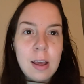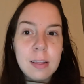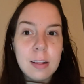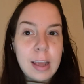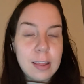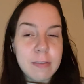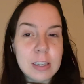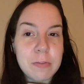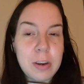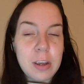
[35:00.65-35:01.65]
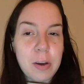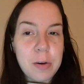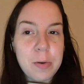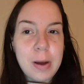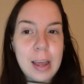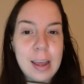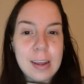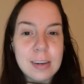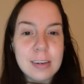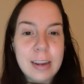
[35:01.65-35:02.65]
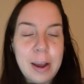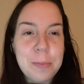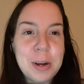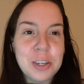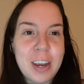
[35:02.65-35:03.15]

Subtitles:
the length of this video and how much I